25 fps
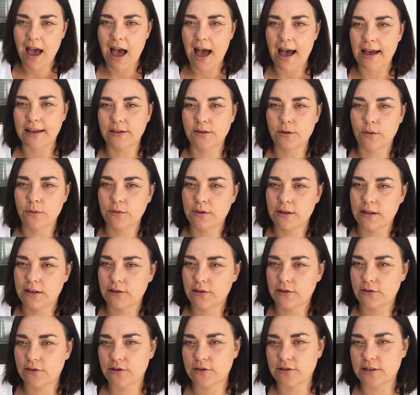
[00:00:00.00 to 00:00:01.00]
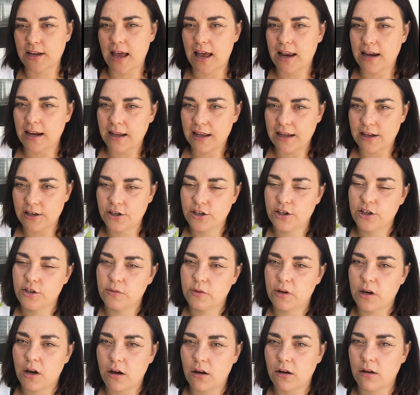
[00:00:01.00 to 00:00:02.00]
I don't think that there's any issue
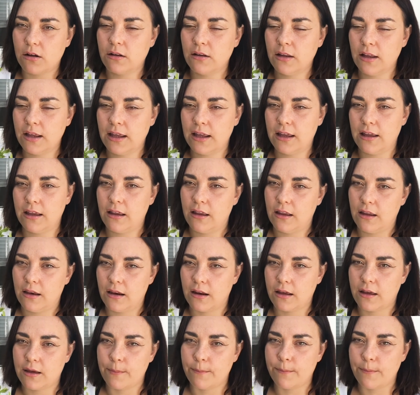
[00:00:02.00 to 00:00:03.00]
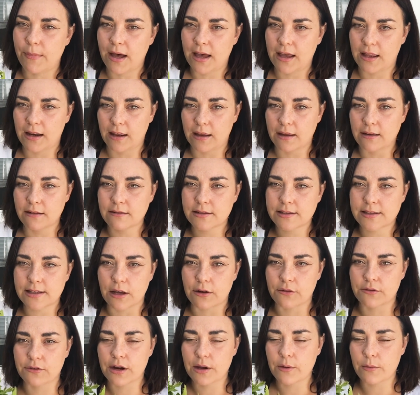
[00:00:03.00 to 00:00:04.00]
at all in combining
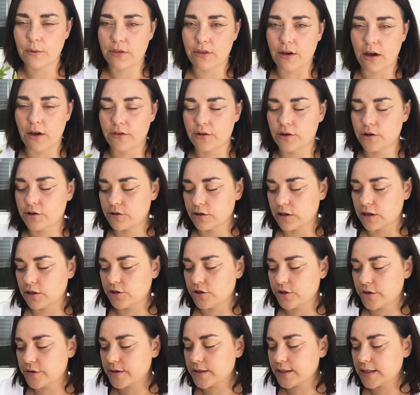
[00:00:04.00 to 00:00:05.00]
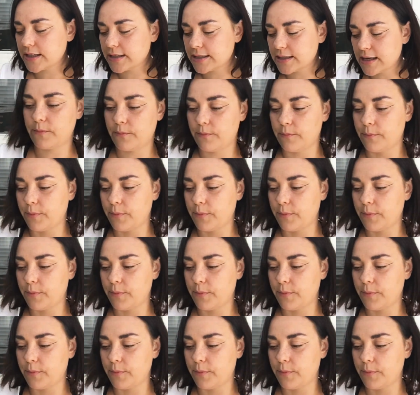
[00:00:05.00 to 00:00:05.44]
celery with other green juices.